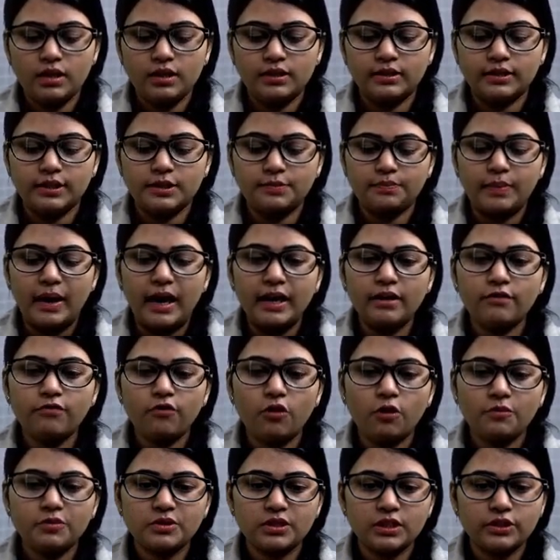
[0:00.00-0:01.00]
The spine
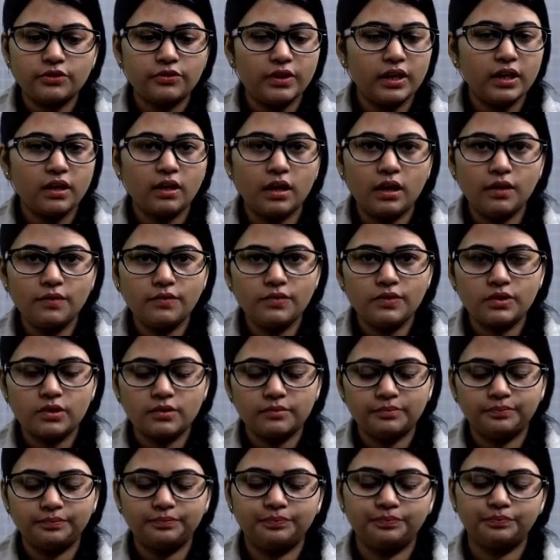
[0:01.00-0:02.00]
forms the 3 curves.
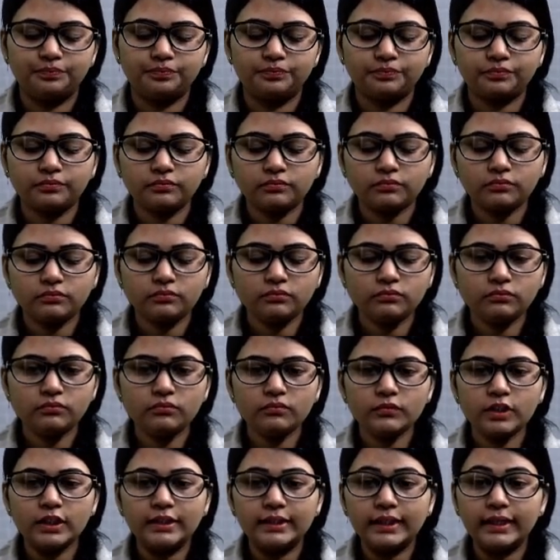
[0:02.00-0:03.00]

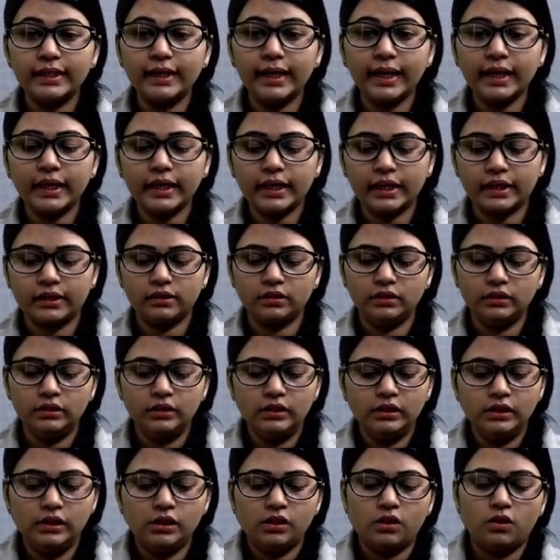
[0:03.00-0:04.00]
The neck,
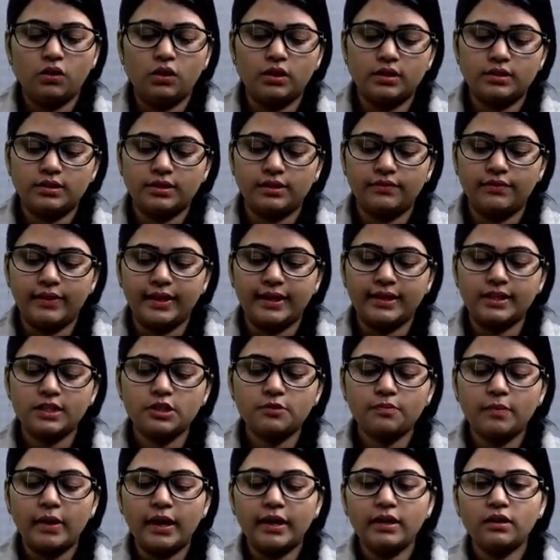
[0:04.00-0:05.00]
called cervical
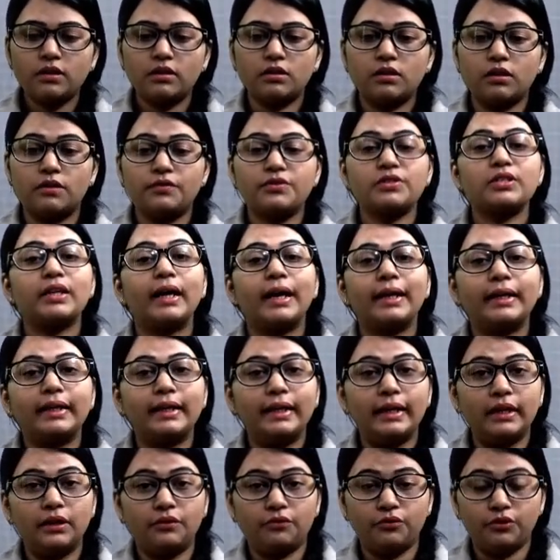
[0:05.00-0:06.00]
spine, curves
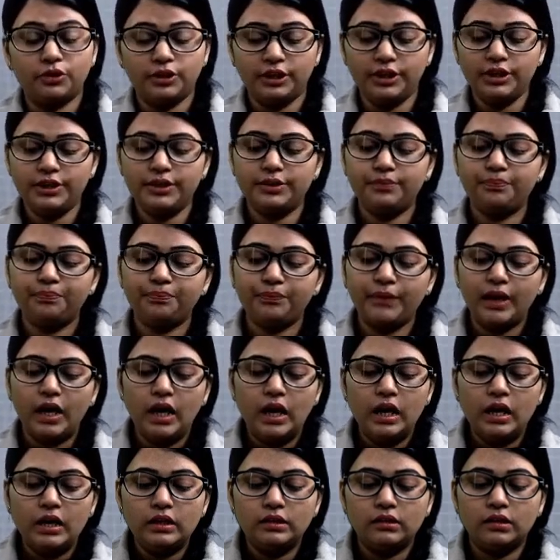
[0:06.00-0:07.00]
slightly inward.
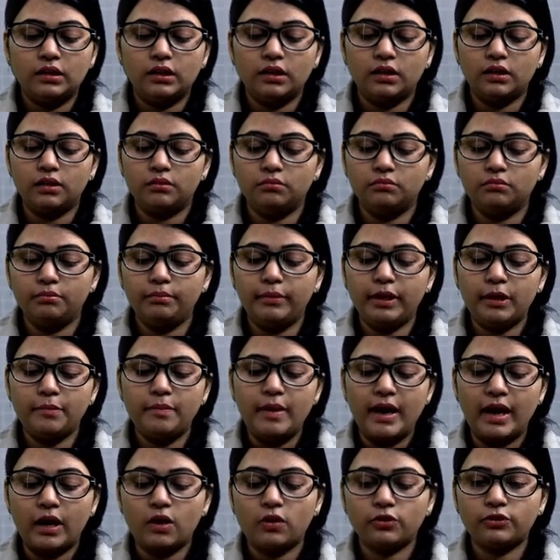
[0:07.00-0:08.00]
The
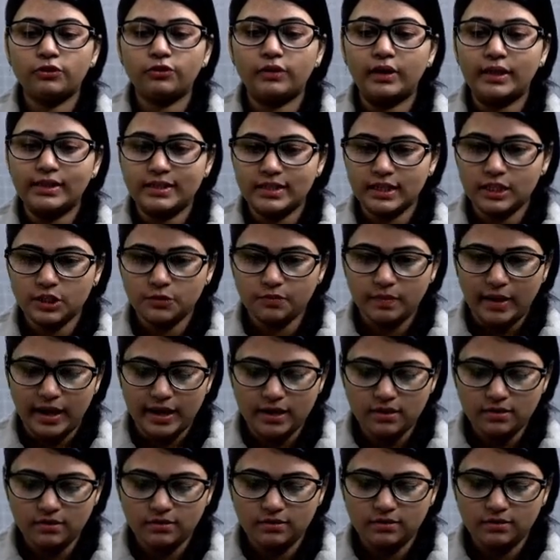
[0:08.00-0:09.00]
mid-back or thoracic spine,